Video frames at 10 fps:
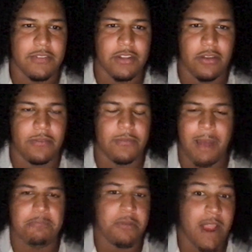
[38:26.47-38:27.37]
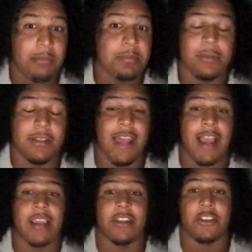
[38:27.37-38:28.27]
You know, I'm probably
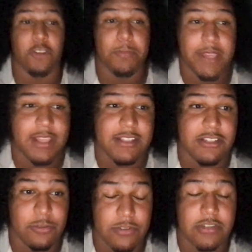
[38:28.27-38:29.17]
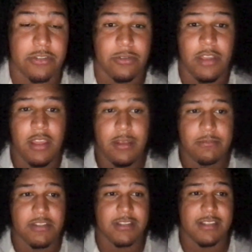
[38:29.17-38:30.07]
not going to hoop against you two. Yeah,
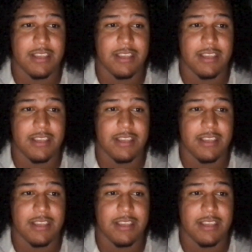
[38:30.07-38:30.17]
yeah. Just seeing